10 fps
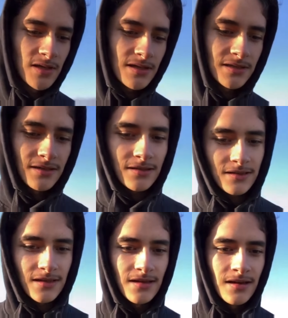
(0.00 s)
you guys get to
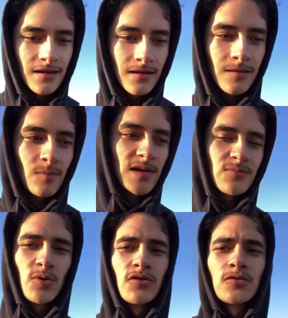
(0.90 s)
see my
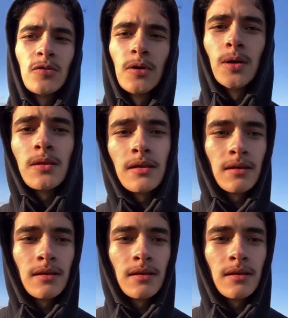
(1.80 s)
spiritual growth.